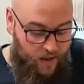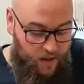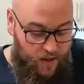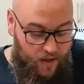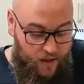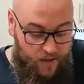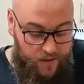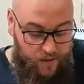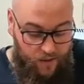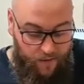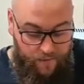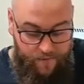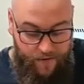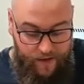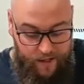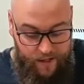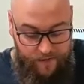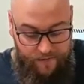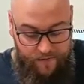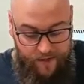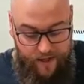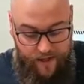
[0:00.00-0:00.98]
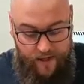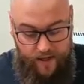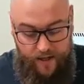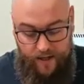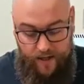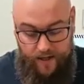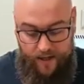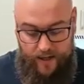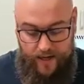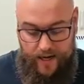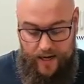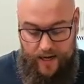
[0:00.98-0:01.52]
So effectively,
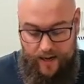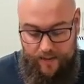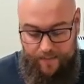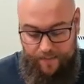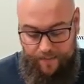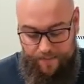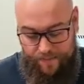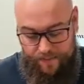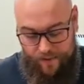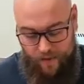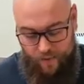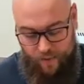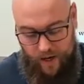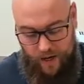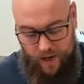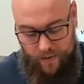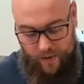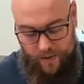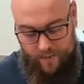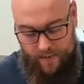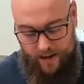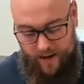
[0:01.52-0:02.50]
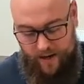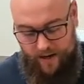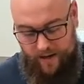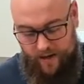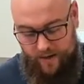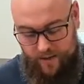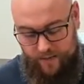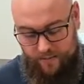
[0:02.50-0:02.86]
the way we make